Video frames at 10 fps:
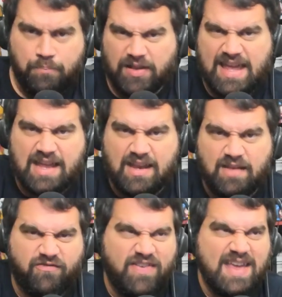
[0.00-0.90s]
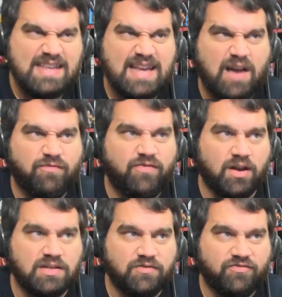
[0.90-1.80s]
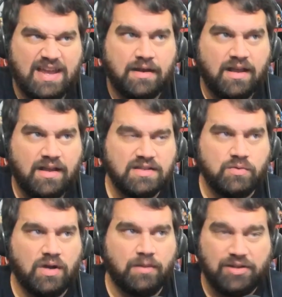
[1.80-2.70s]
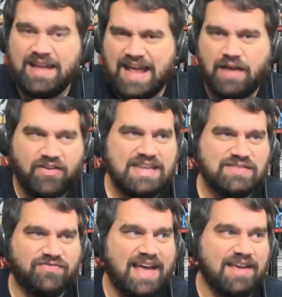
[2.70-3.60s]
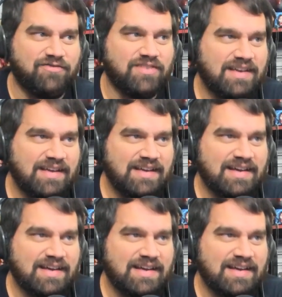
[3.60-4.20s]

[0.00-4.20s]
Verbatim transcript: plan and phase out uh, to fan to uh, plan out Phase Five.